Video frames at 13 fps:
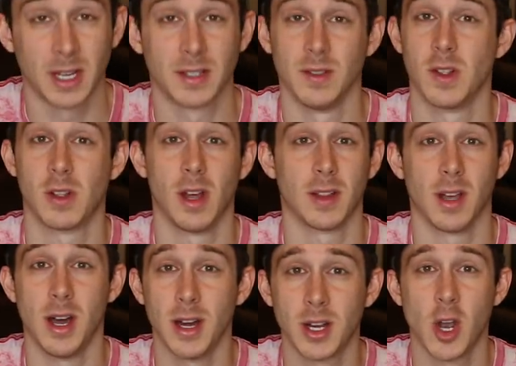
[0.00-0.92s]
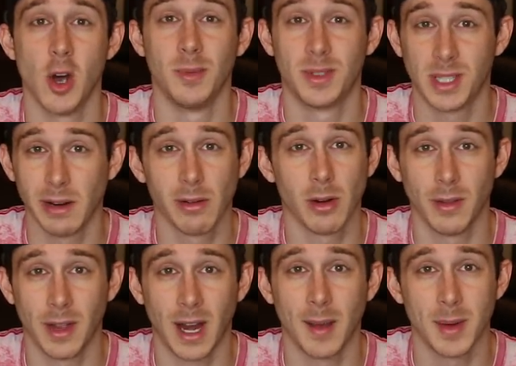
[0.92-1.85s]
doesn't look like the honeycomb
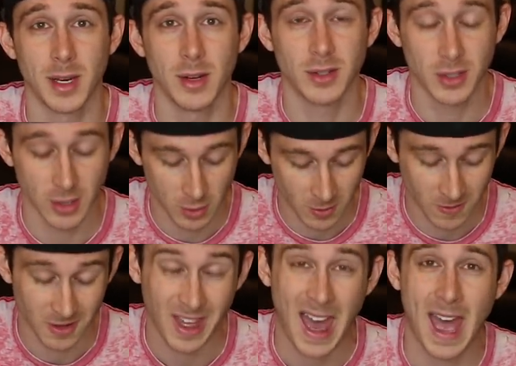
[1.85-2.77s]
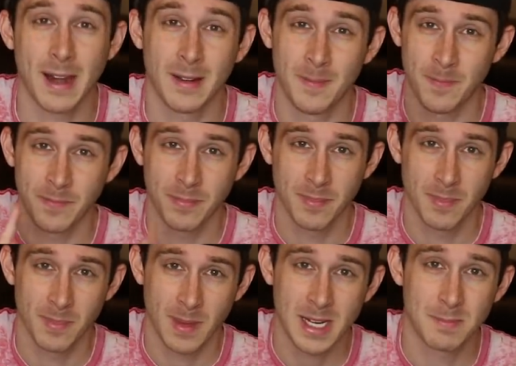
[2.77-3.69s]
cereal that I've been used to.
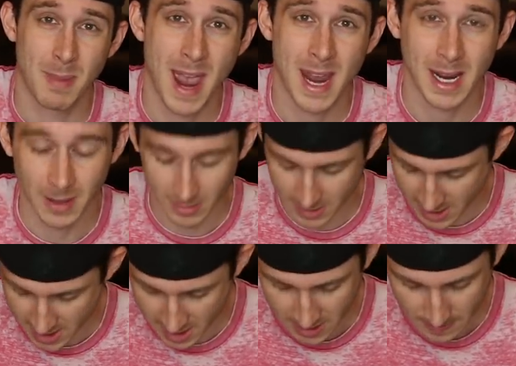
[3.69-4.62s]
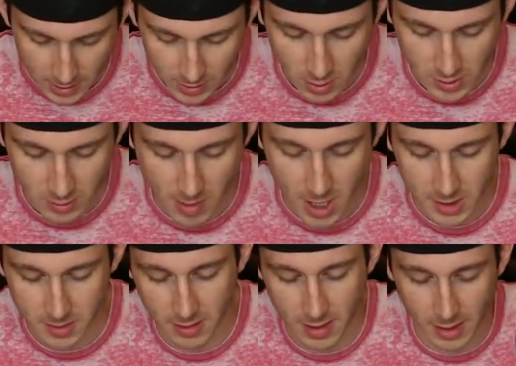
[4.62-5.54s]
That's banging, okay? This always
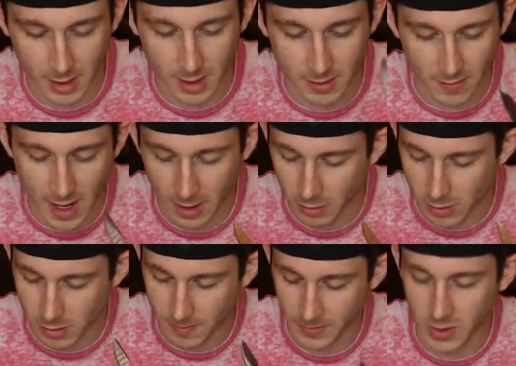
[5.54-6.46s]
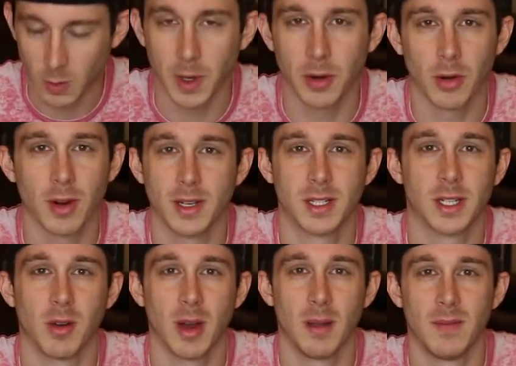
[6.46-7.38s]
reminds me of that like viral Twitter or
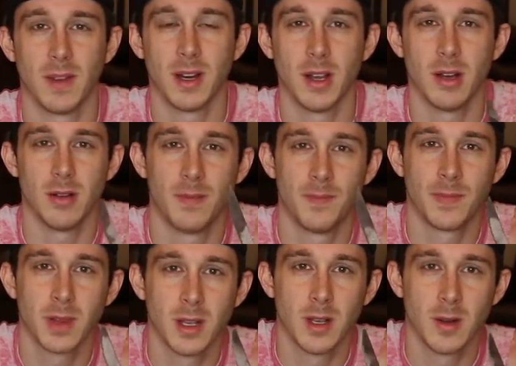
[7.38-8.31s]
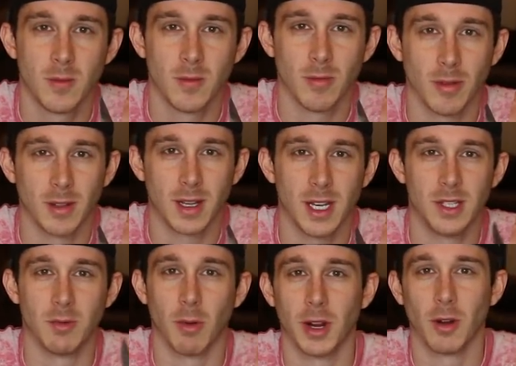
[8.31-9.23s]
Instagram video. Where the
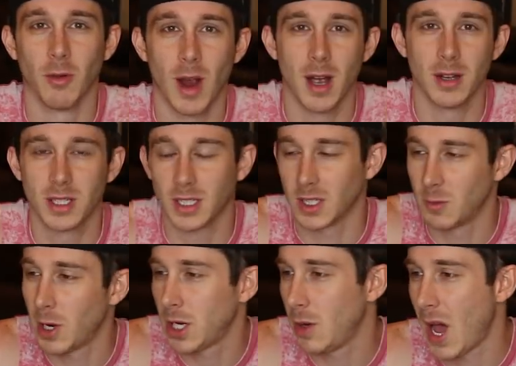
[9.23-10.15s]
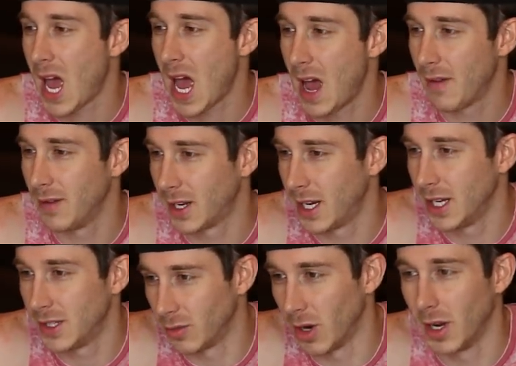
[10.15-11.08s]
kid's running around, she's like, what do you have? And the
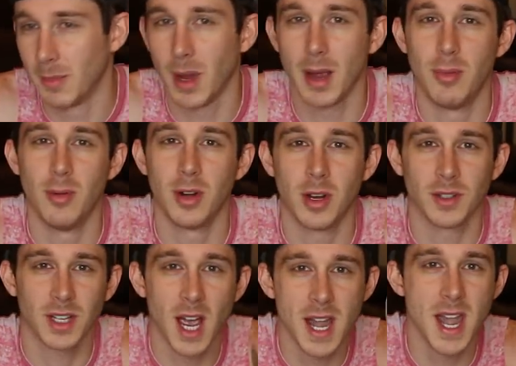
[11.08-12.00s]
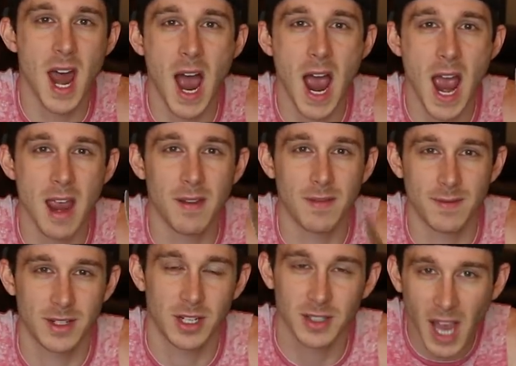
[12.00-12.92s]
kid's running by a point, he goes, a knife!
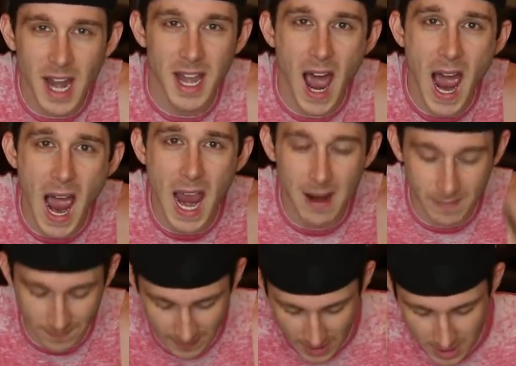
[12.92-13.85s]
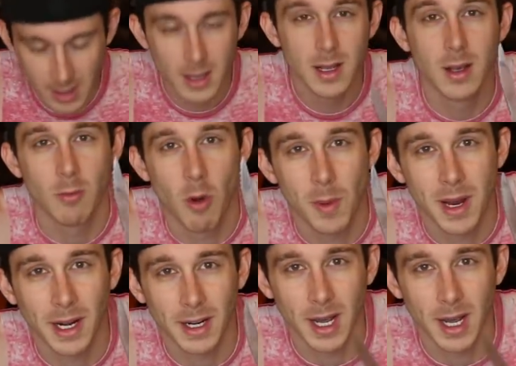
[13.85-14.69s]
And she goes, a knife! Well, we got a